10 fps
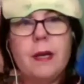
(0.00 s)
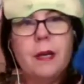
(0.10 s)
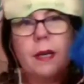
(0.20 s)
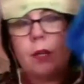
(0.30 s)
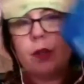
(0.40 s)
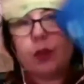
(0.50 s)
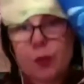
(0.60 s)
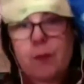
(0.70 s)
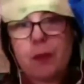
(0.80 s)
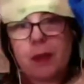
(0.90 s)
it could
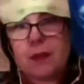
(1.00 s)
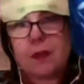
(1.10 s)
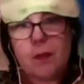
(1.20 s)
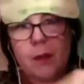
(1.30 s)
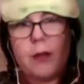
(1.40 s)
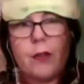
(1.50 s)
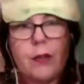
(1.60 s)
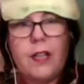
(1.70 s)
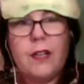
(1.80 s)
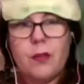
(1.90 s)
drip on something
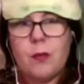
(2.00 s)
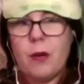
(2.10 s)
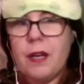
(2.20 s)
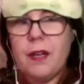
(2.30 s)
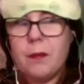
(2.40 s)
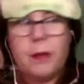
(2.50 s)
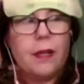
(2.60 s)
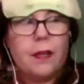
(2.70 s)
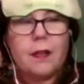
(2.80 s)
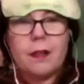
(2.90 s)
underneath, right? I'm
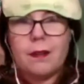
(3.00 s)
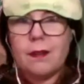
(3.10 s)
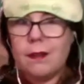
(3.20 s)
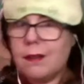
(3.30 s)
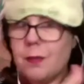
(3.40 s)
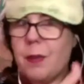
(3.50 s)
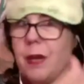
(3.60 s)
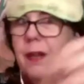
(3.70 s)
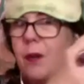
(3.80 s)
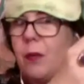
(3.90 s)
like,
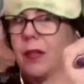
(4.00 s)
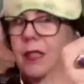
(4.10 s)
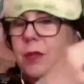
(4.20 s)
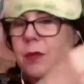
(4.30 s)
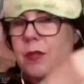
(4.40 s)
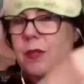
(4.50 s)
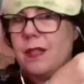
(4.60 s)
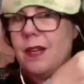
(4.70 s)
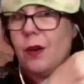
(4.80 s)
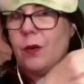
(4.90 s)
depending how well I squeezed it
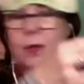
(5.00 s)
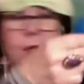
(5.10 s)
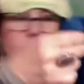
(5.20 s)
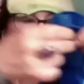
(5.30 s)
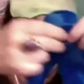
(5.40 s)
out. So